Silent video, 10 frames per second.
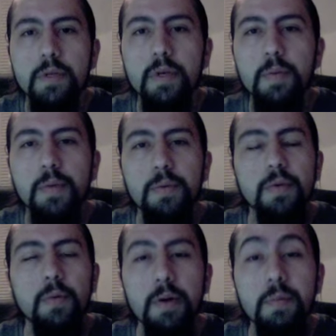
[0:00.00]
People don't
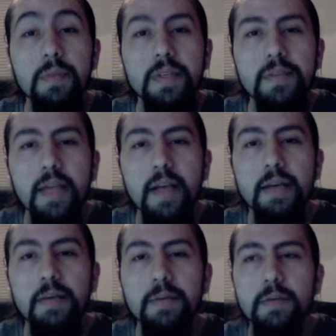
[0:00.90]
want to believe that.
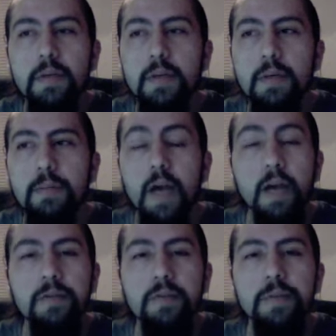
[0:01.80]
I
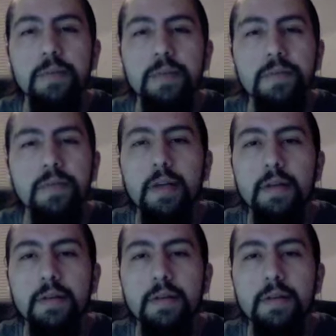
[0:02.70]
fully believe that.